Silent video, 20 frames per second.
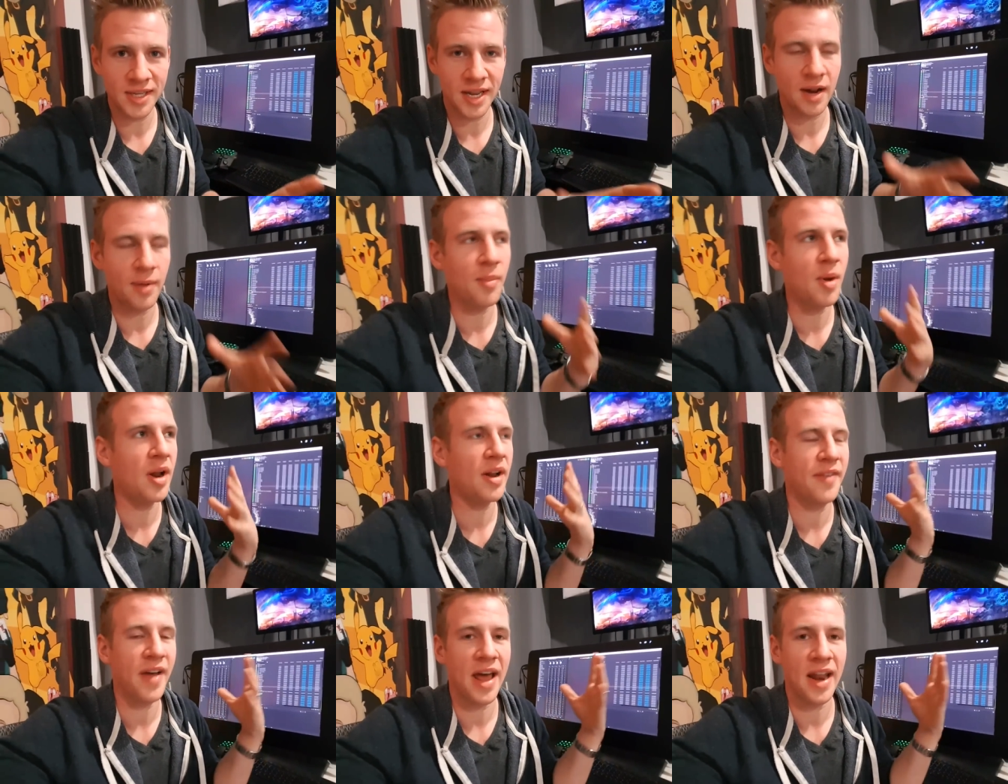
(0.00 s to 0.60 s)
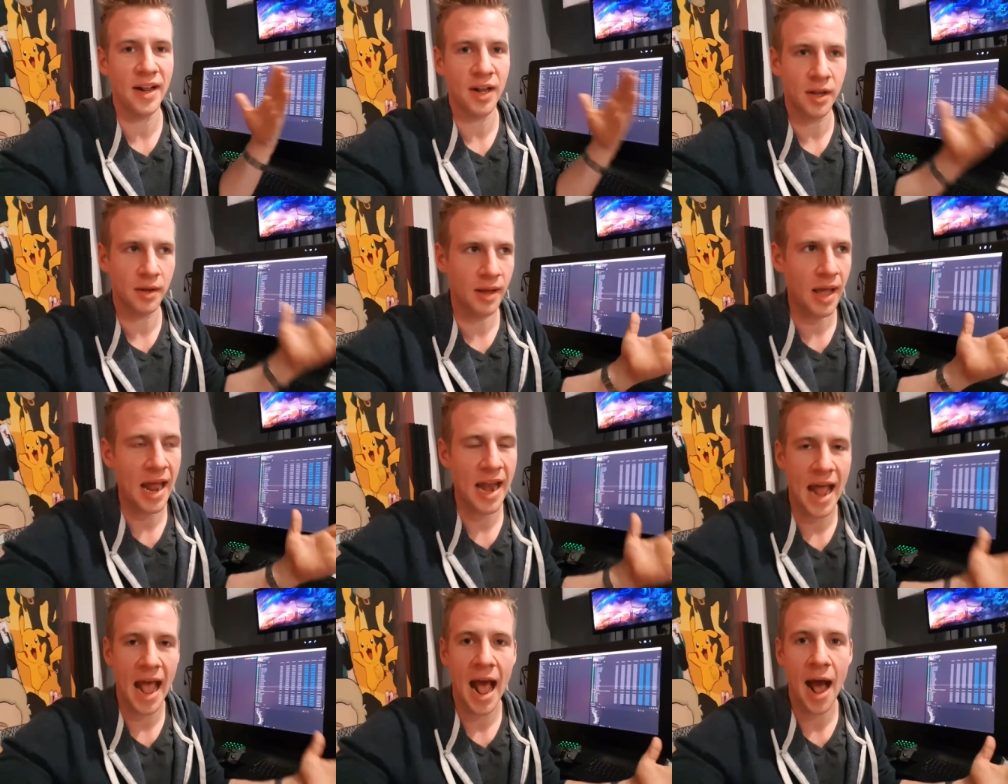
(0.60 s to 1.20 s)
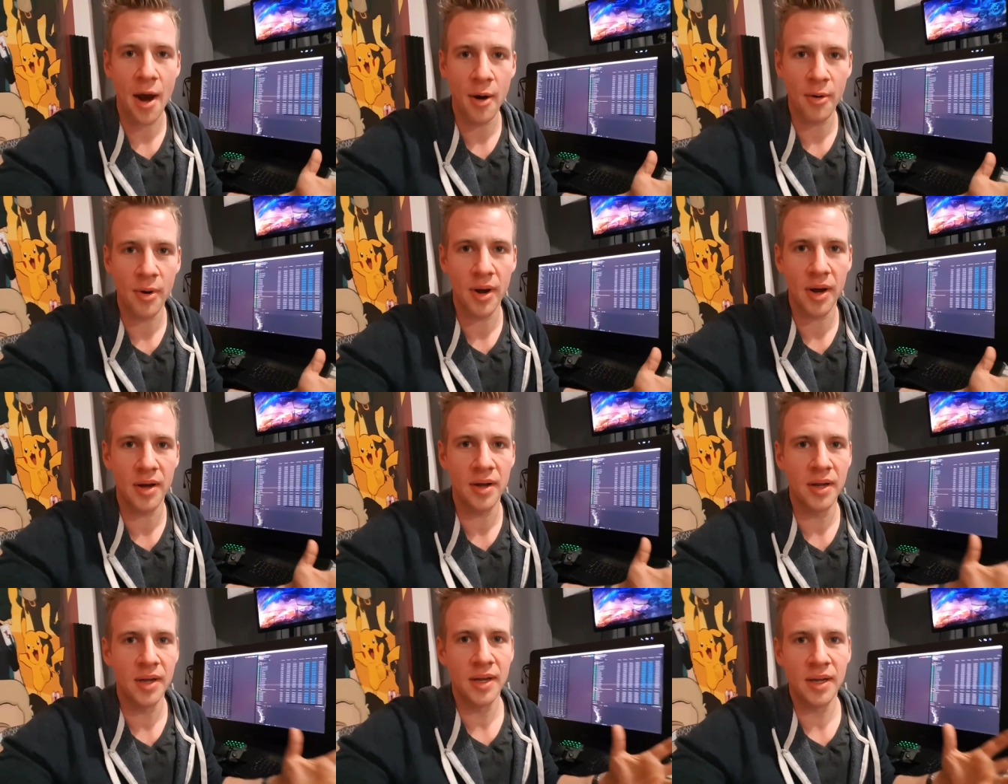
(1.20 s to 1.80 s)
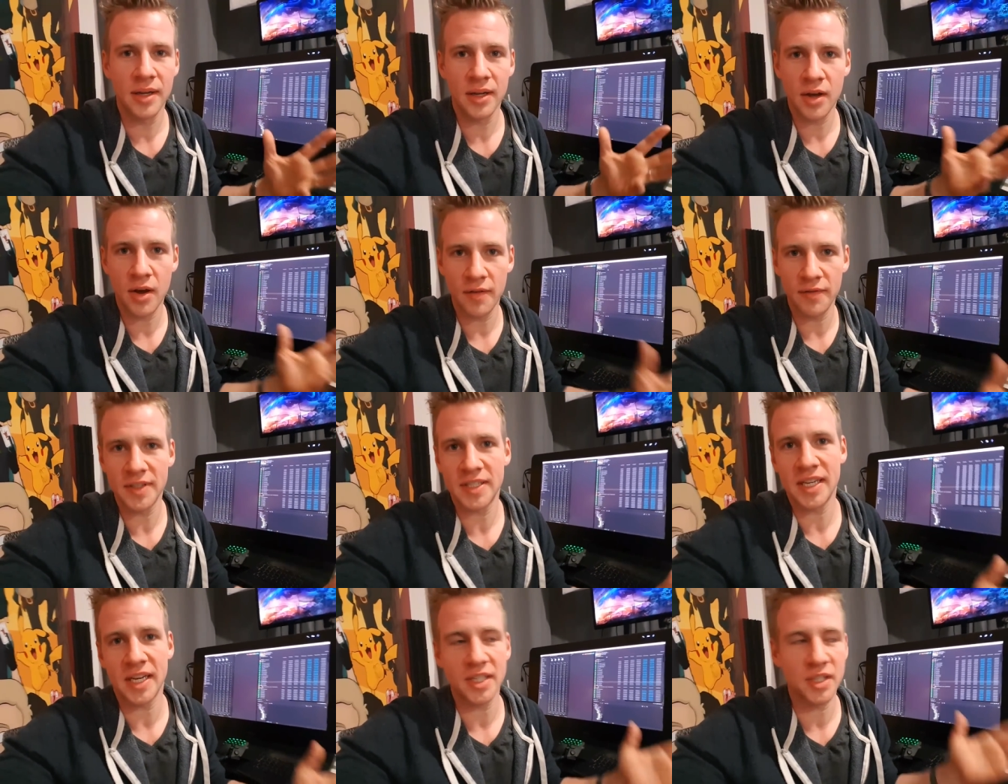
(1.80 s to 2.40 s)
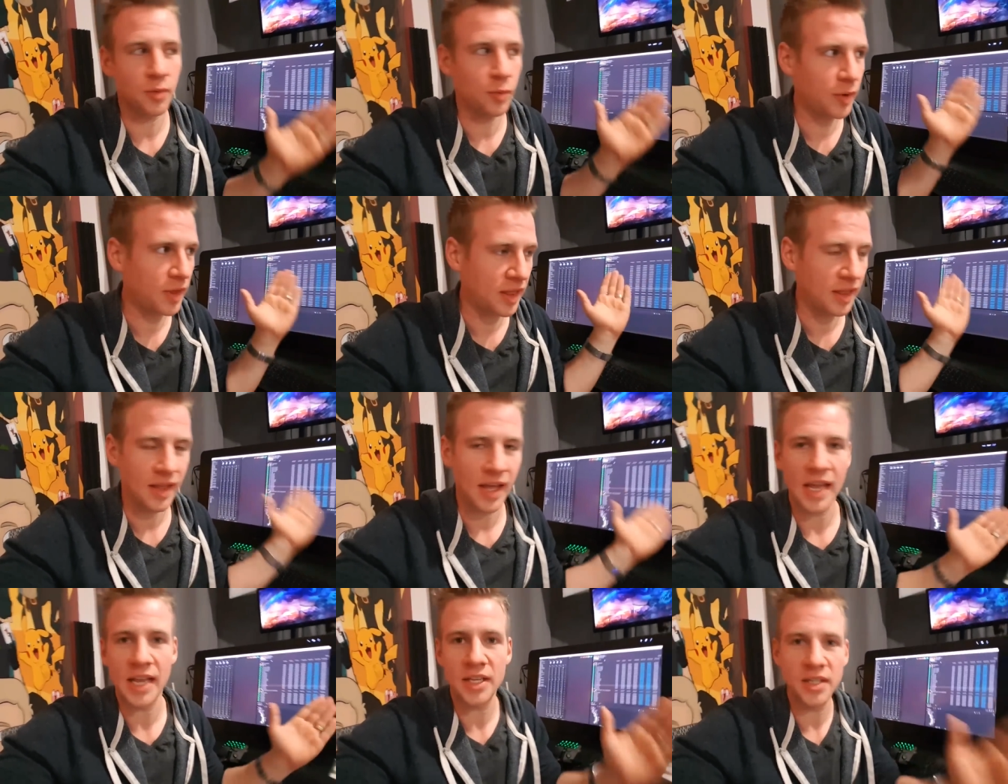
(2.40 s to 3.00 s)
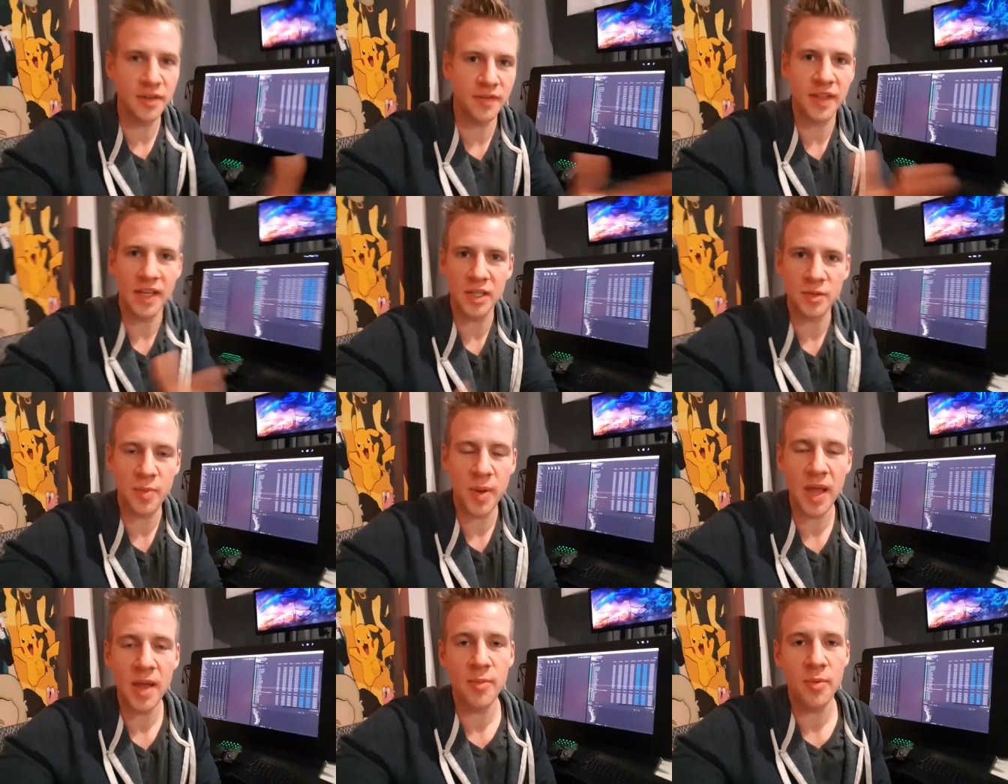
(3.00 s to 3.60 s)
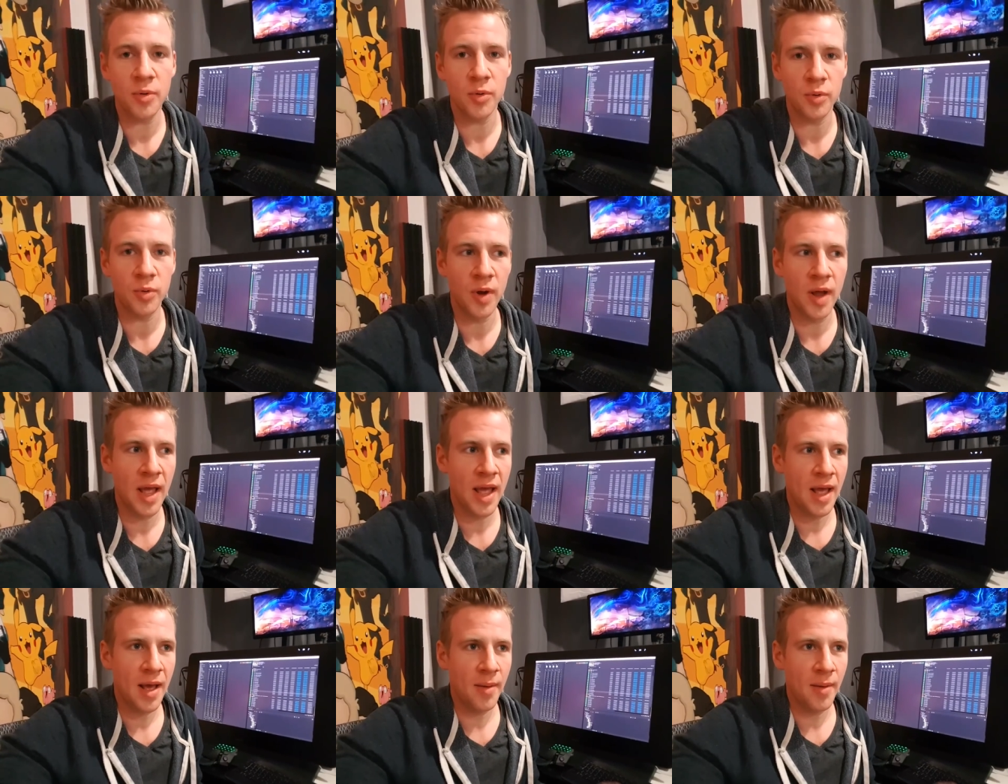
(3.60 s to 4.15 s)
and I might have had an hour conversation with each of these people,